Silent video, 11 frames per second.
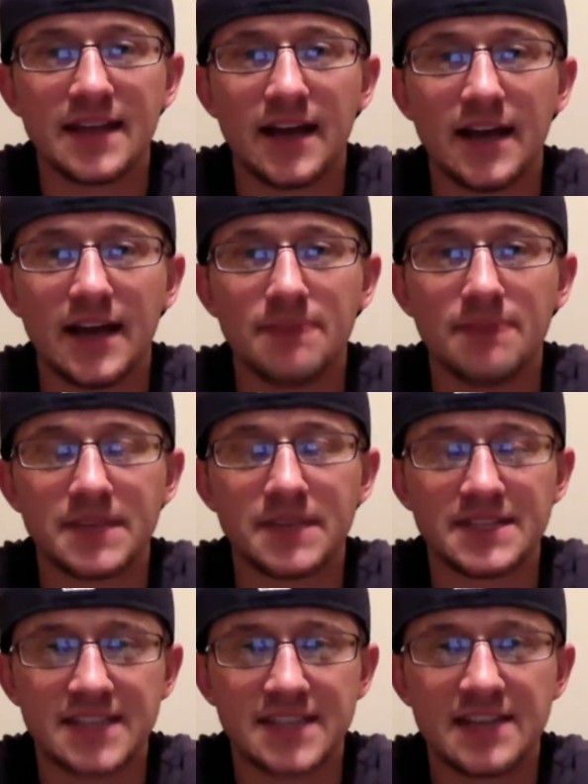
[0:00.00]

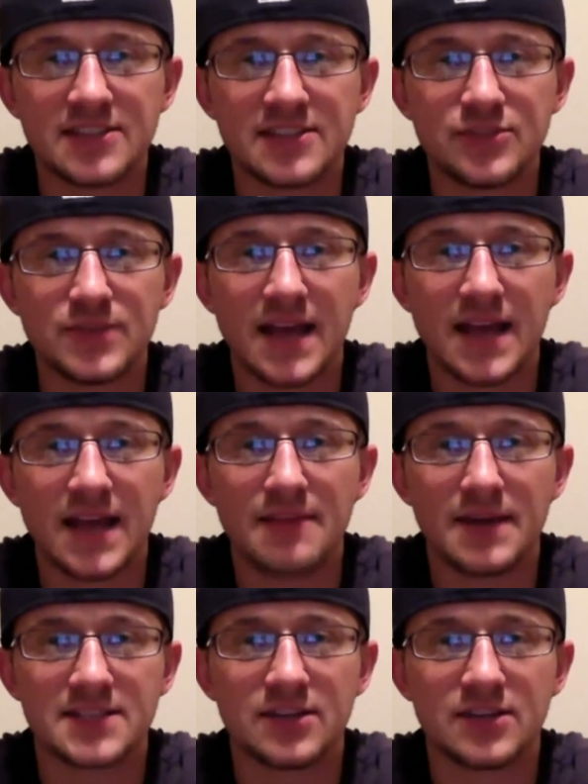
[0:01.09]
and send it to me at
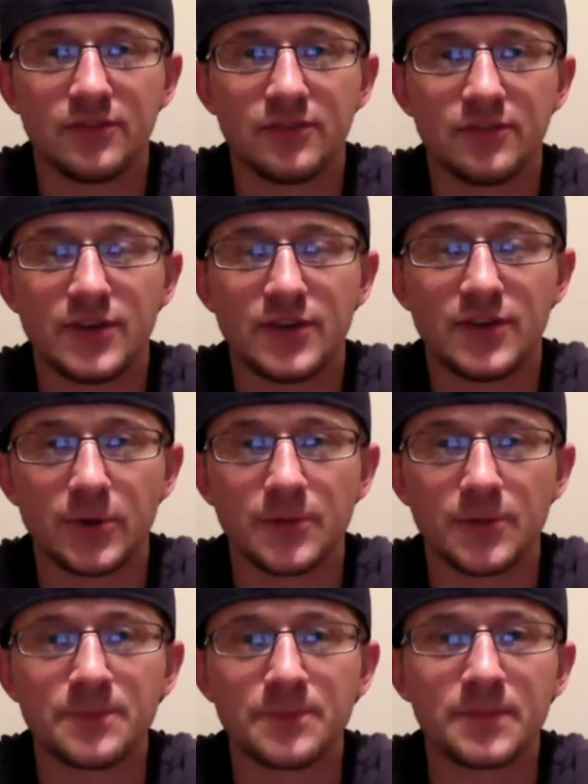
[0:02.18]
my cell phone number,
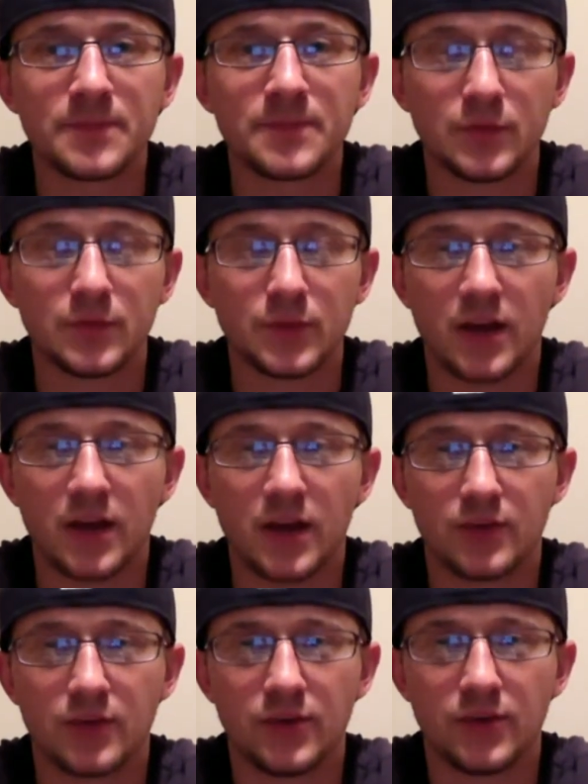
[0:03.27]
and we'll rock and
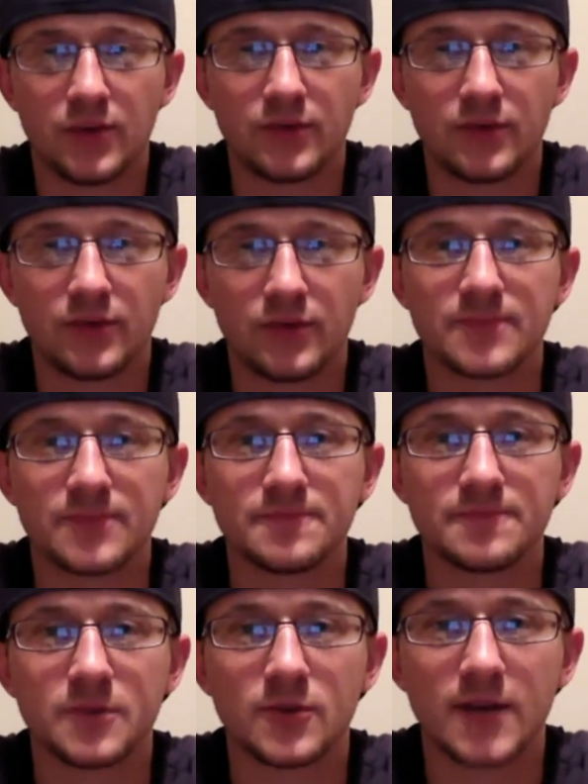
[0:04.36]
roll and go from there.
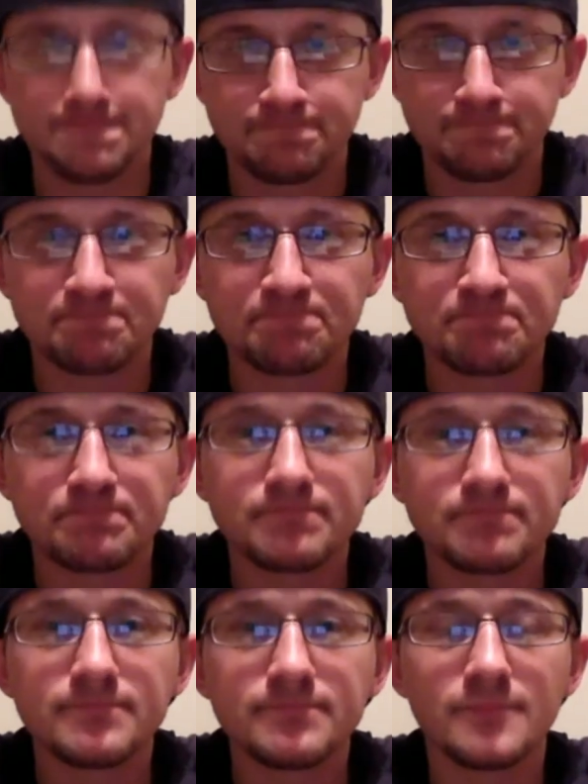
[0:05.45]
Okay?
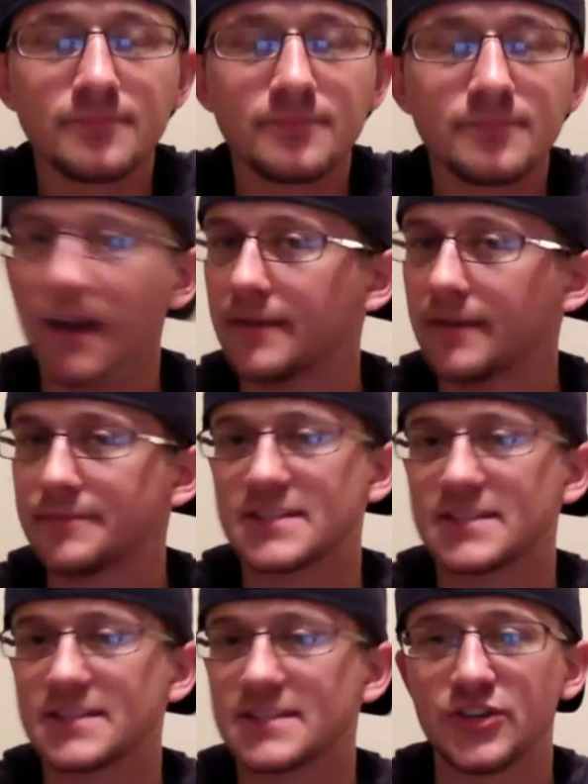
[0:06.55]
All right.
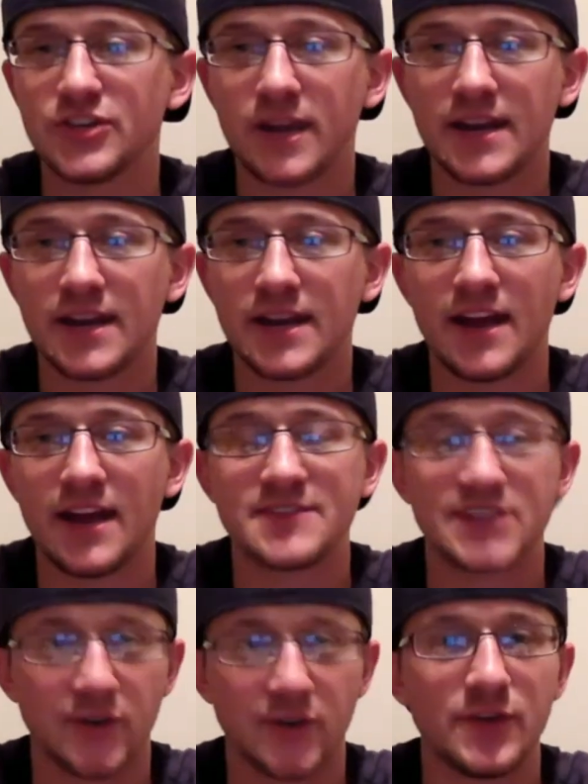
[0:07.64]
Sounds good. Right now I have
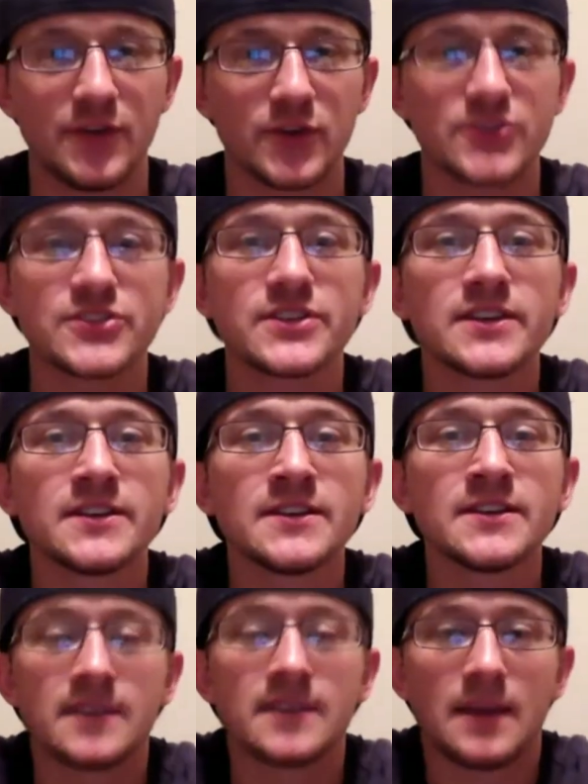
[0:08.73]
0 viewers.
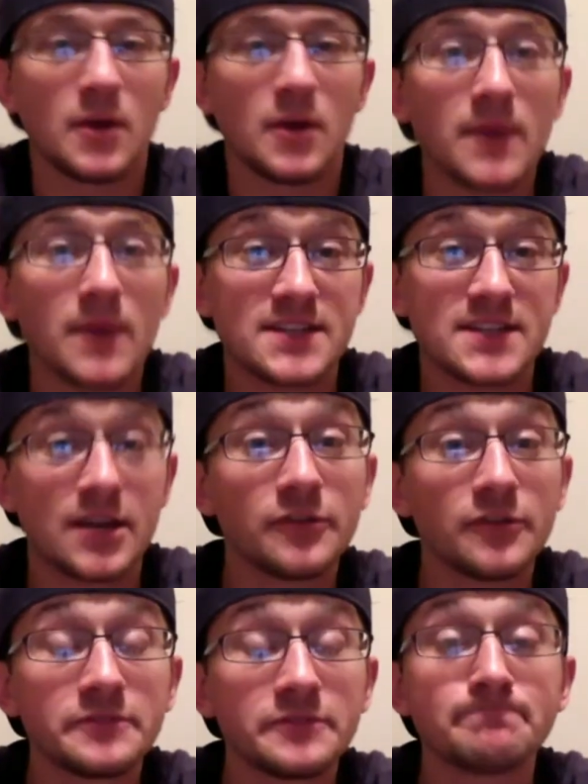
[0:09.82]
I'm all by
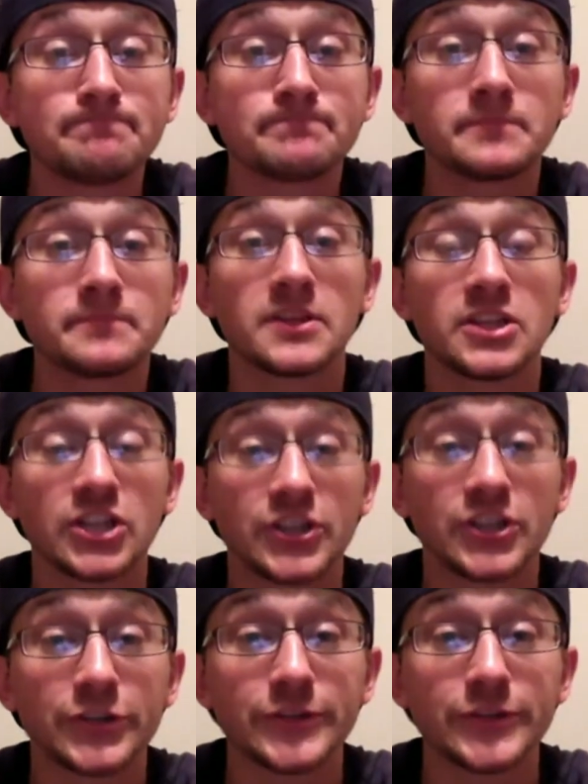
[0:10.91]
myself. A
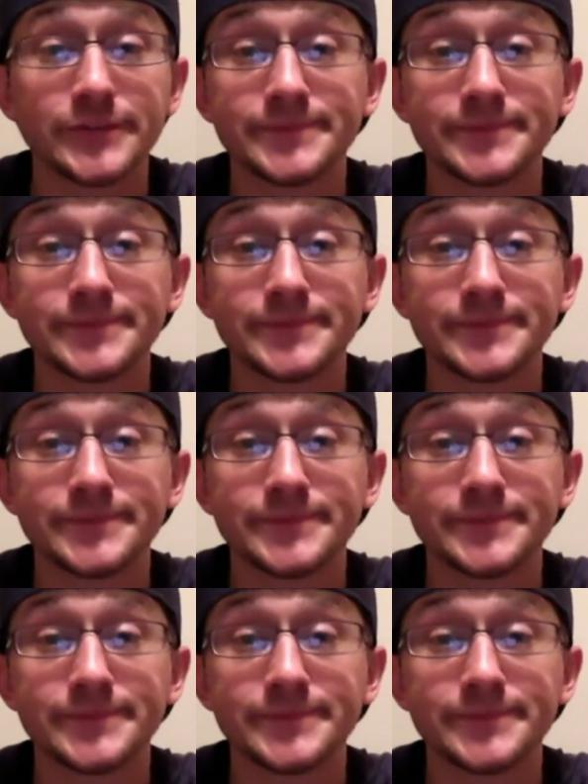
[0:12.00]
little